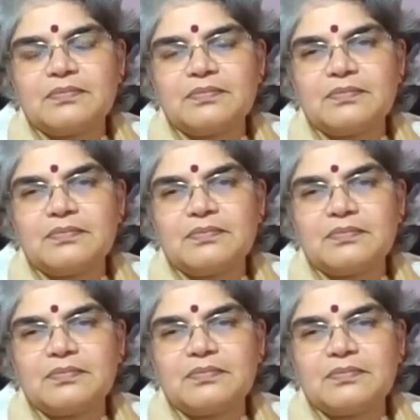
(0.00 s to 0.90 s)

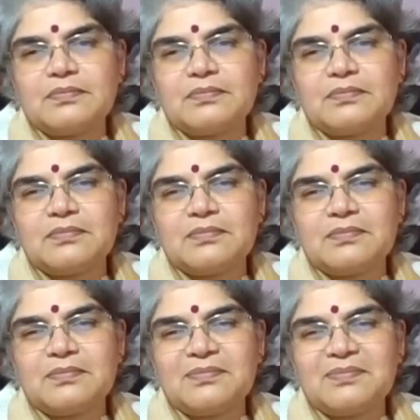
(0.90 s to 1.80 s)

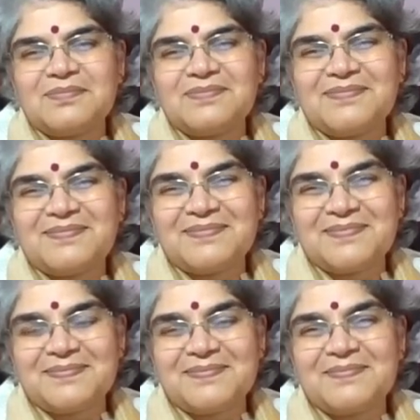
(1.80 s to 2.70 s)

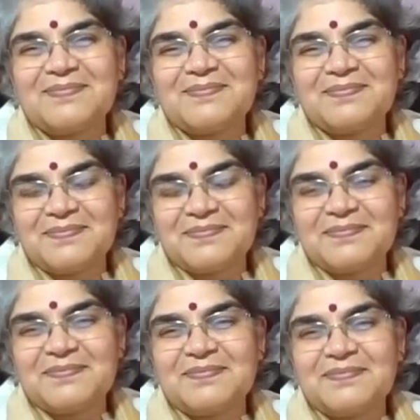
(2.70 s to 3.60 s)

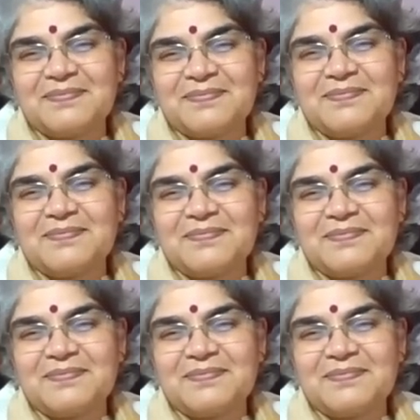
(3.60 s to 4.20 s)
(not speaking)